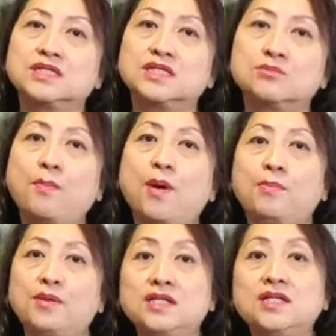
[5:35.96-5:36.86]
because it's more
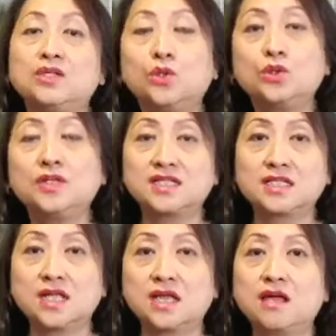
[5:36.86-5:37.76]
popularly known
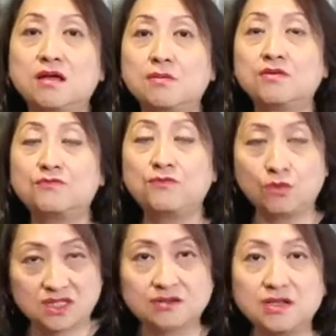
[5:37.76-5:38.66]
as
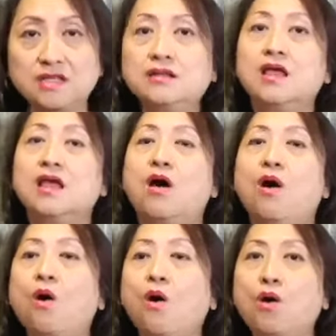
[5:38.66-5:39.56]
Voltaren
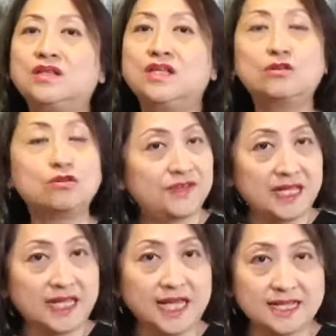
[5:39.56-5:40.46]
or
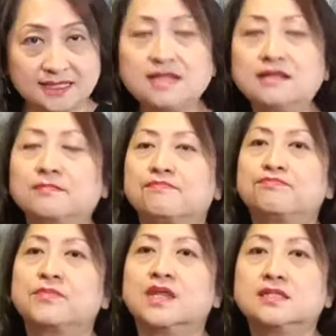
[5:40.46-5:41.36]
diclofenac acid.
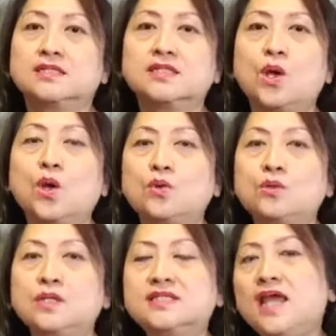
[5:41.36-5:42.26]

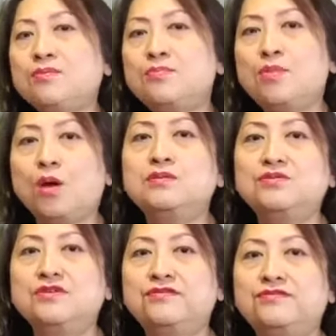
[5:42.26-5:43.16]
So is there any
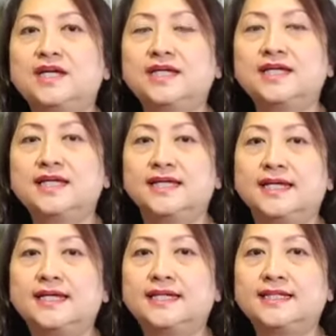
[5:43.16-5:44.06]
problem with
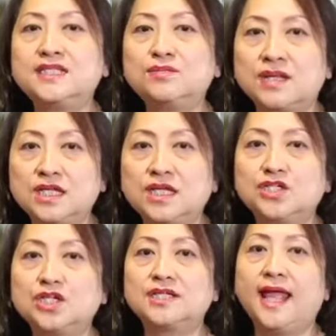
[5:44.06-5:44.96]
this
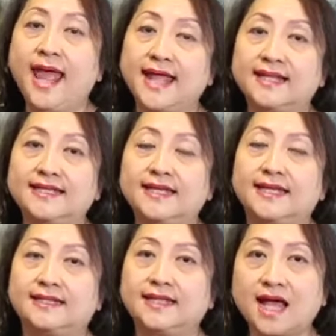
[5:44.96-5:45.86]
medication? And
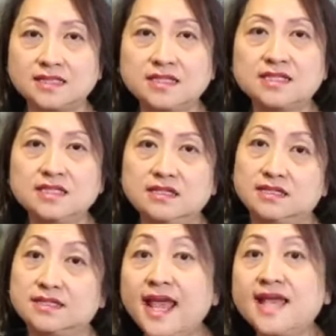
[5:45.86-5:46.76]
the answer
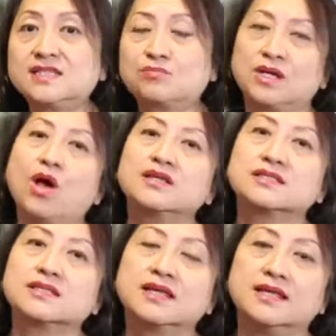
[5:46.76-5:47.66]
is yes,
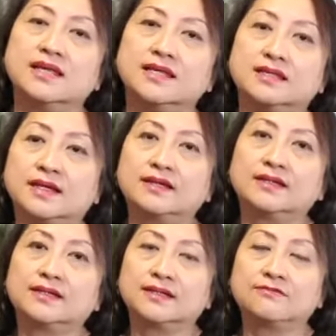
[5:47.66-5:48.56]
because
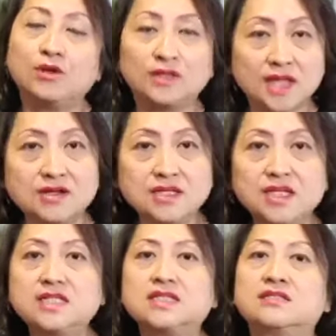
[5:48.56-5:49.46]

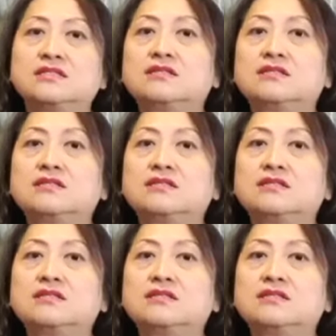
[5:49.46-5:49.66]
Voltaren